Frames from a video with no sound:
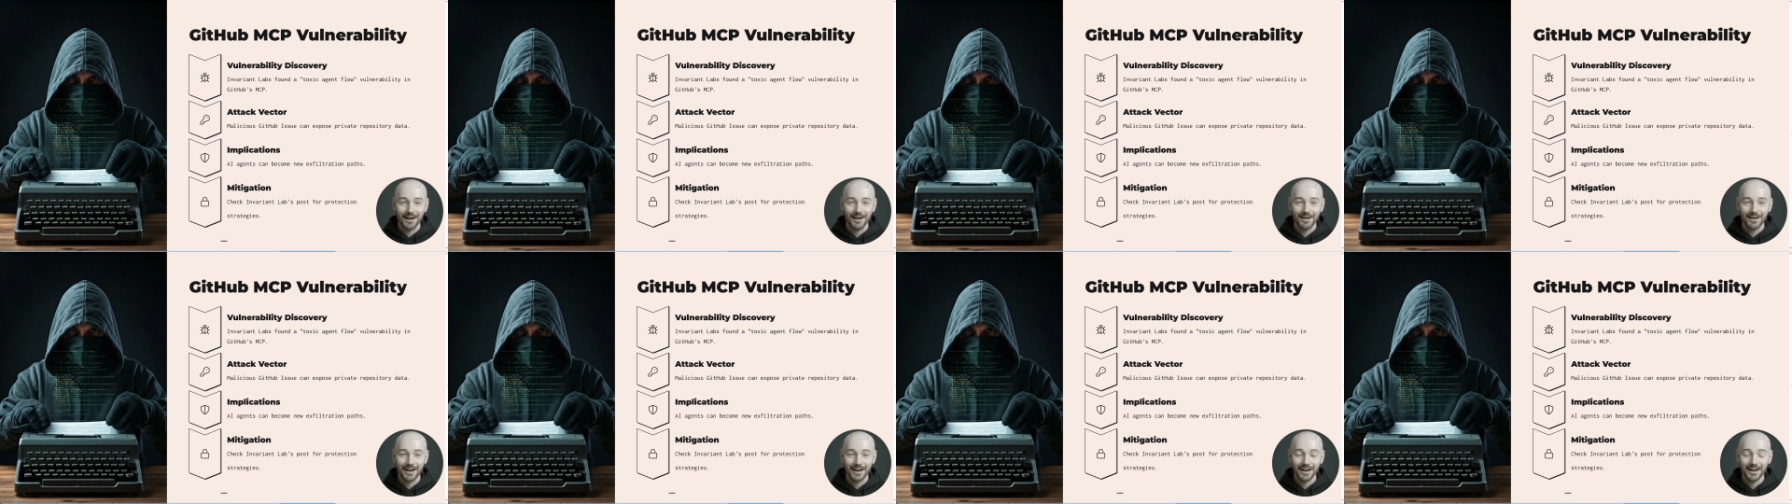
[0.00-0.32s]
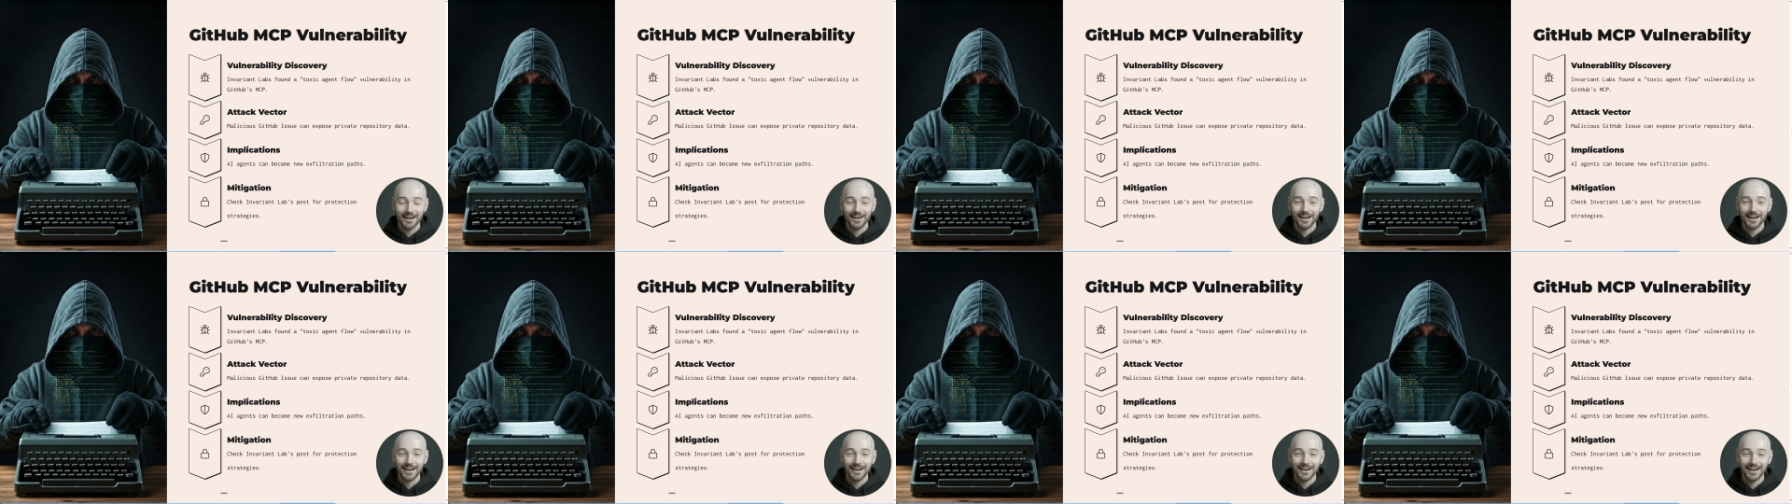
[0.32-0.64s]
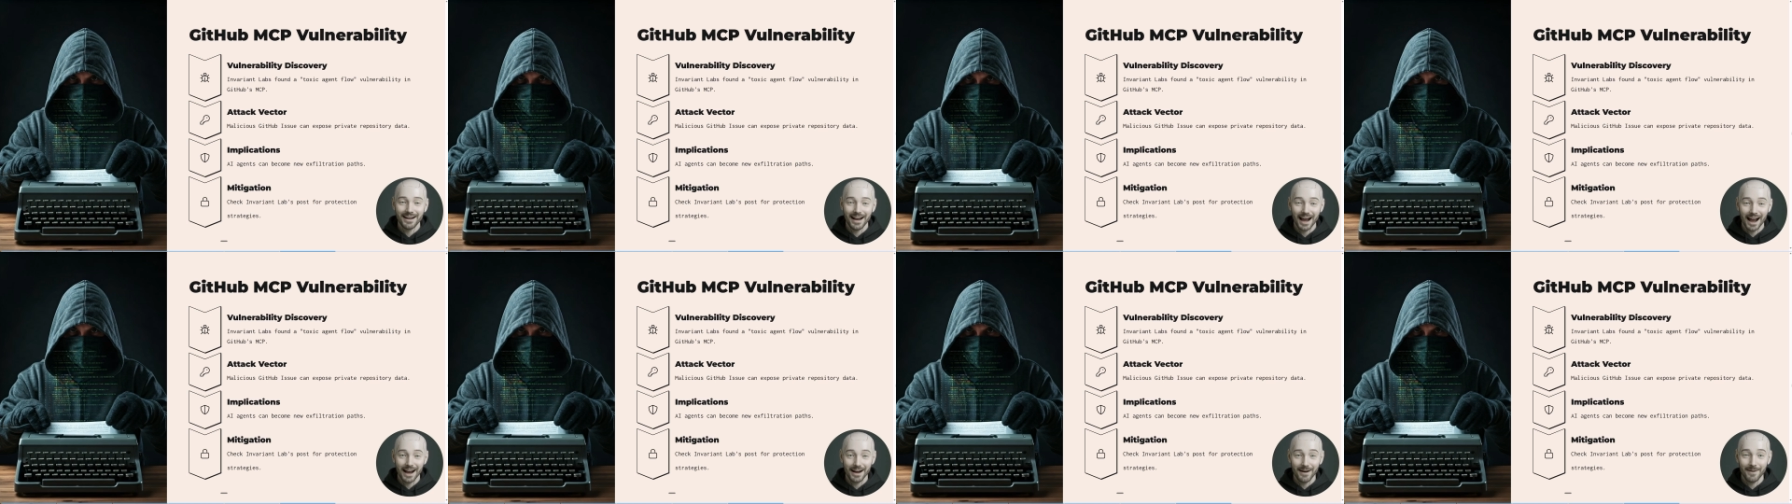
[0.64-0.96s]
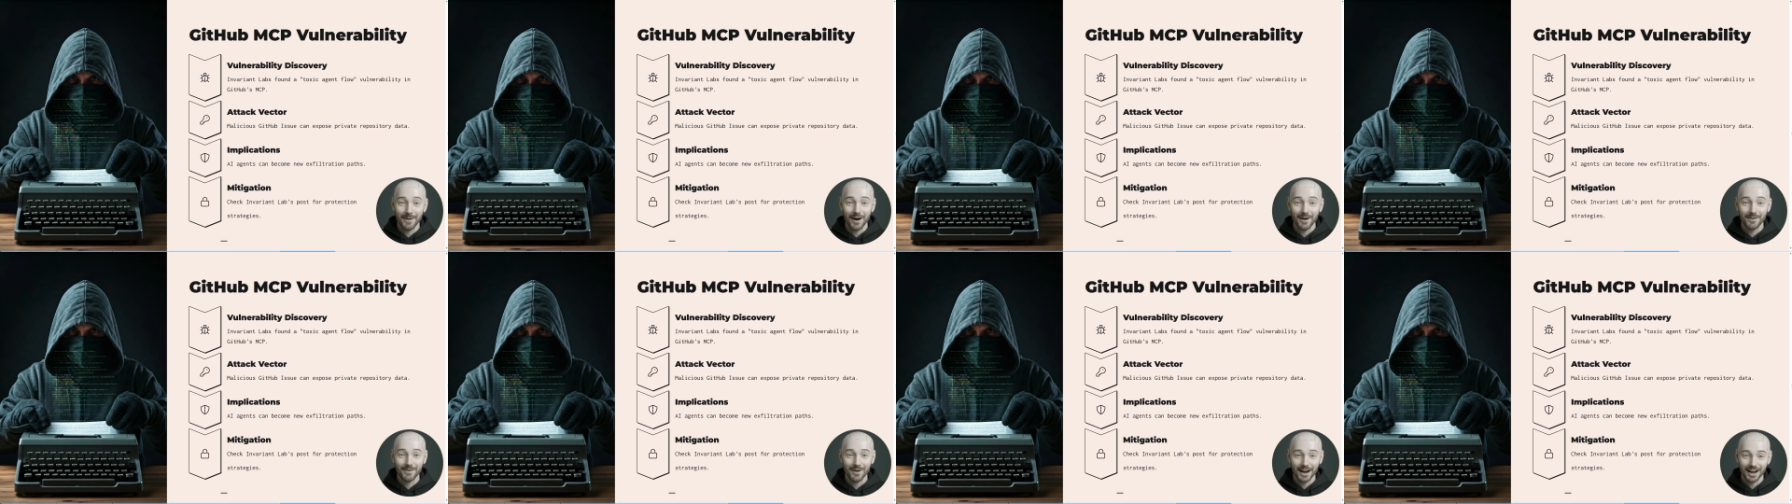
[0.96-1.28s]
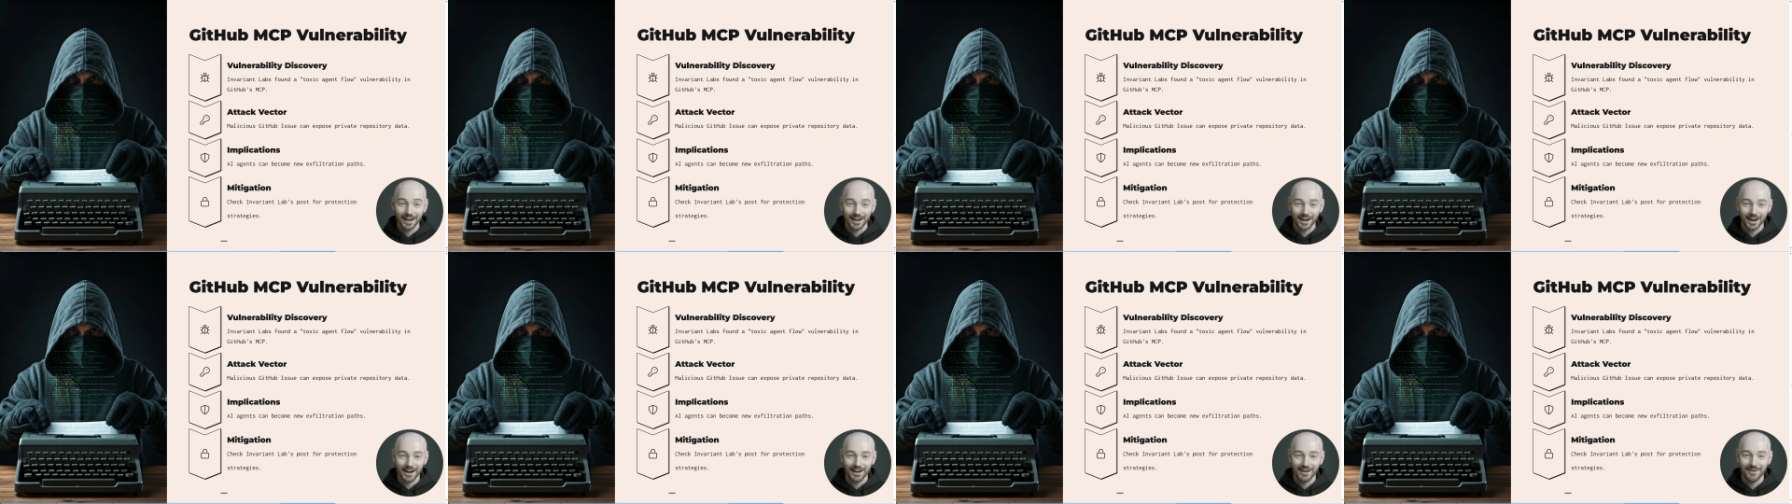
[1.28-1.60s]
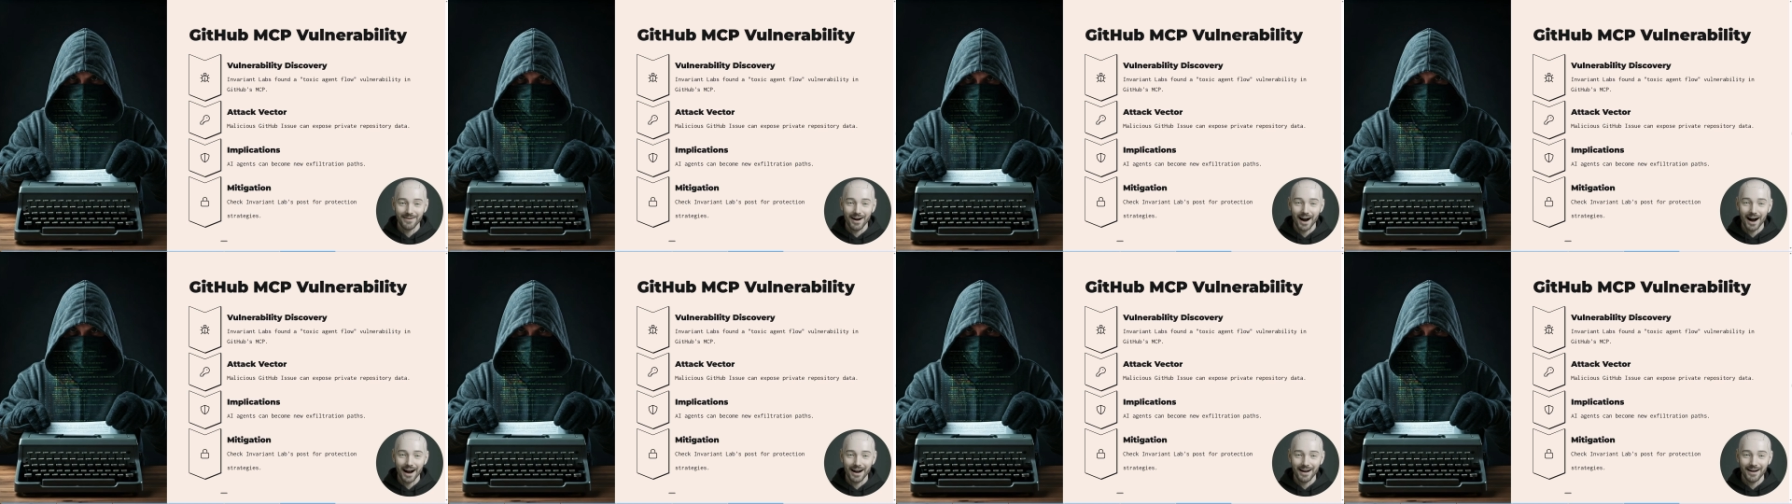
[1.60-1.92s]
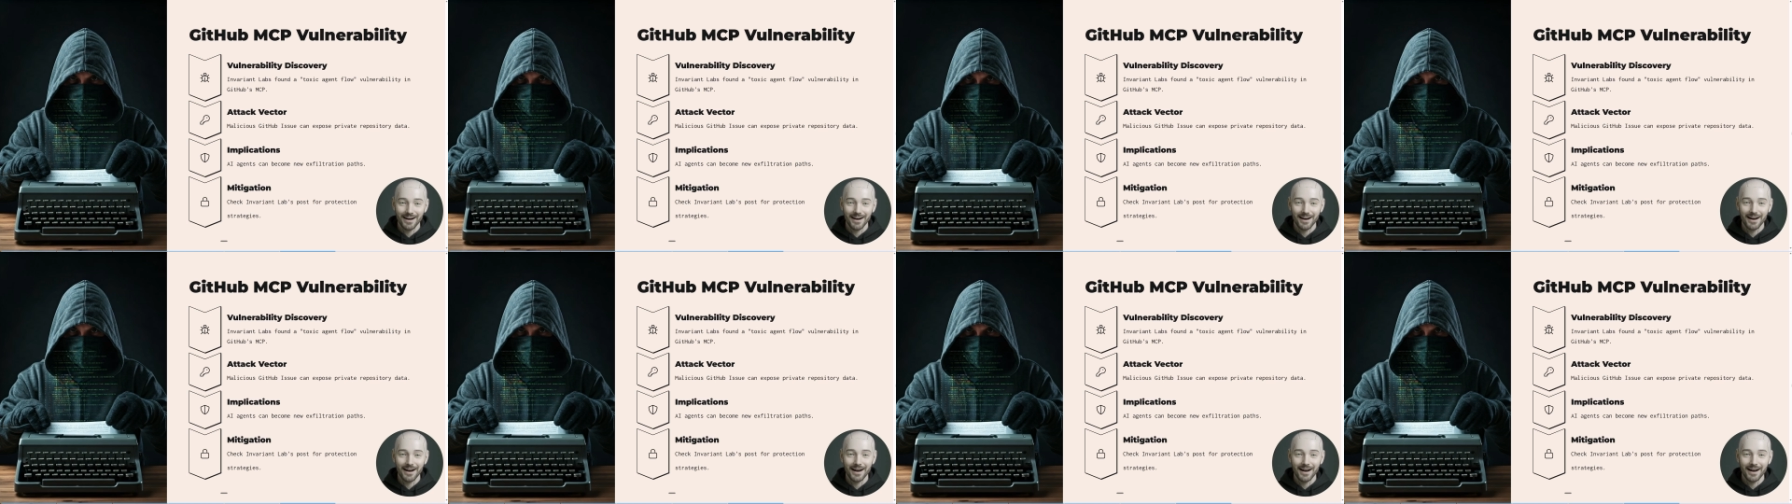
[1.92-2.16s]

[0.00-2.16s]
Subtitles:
This is a scalable research find.